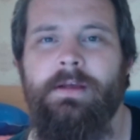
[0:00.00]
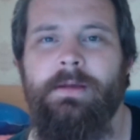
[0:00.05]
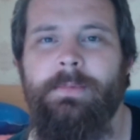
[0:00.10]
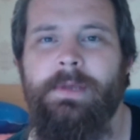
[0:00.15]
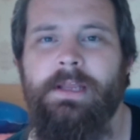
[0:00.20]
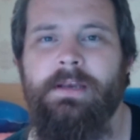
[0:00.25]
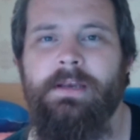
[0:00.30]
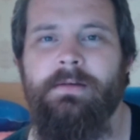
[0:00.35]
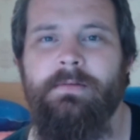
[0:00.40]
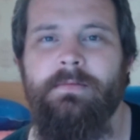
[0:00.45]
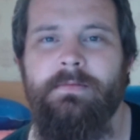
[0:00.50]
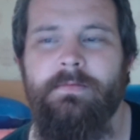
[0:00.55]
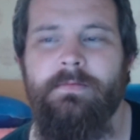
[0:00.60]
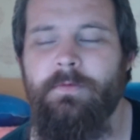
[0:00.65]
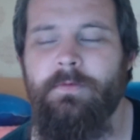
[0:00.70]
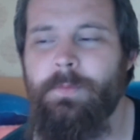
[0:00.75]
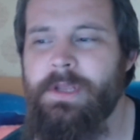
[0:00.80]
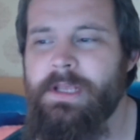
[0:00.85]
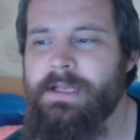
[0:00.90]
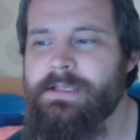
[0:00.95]
I mean,
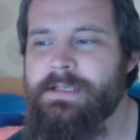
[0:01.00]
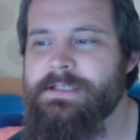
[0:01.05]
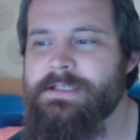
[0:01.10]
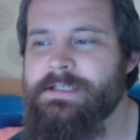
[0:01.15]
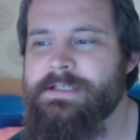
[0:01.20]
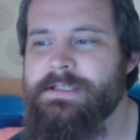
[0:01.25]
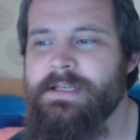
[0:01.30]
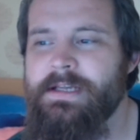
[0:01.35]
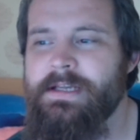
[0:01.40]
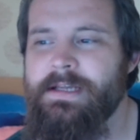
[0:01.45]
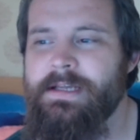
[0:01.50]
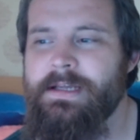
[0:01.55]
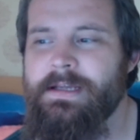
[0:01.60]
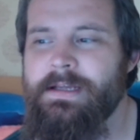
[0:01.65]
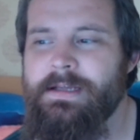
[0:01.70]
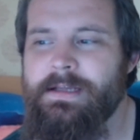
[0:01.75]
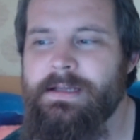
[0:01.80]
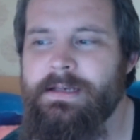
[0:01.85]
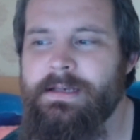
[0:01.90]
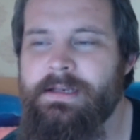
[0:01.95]
for me, it's
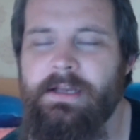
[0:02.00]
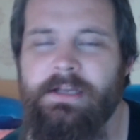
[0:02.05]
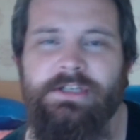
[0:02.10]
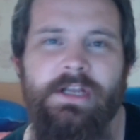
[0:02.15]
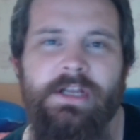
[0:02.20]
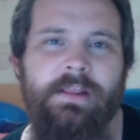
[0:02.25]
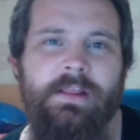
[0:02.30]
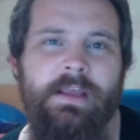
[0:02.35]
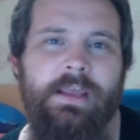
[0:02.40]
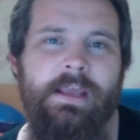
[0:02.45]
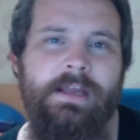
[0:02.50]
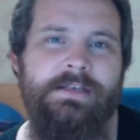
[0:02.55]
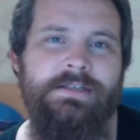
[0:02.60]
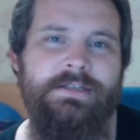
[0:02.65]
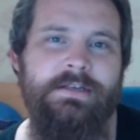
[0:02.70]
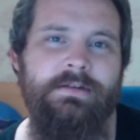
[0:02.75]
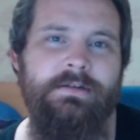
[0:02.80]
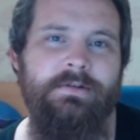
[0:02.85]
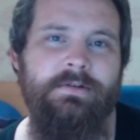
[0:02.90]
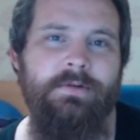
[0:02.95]
teaching the
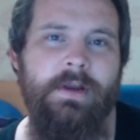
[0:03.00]
kids and